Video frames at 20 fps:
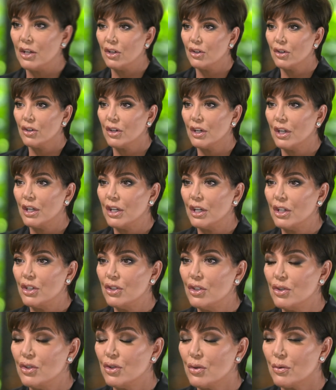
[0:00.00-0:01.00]
who is
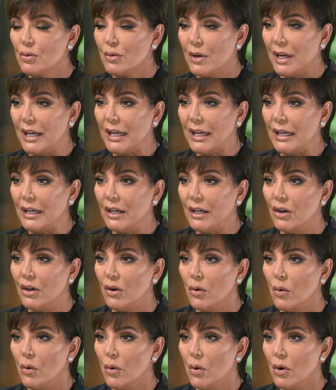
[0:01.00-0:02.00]
33 years old.
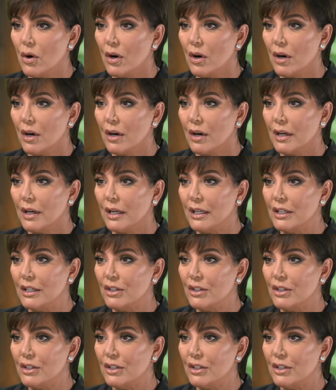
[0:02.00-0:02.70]
This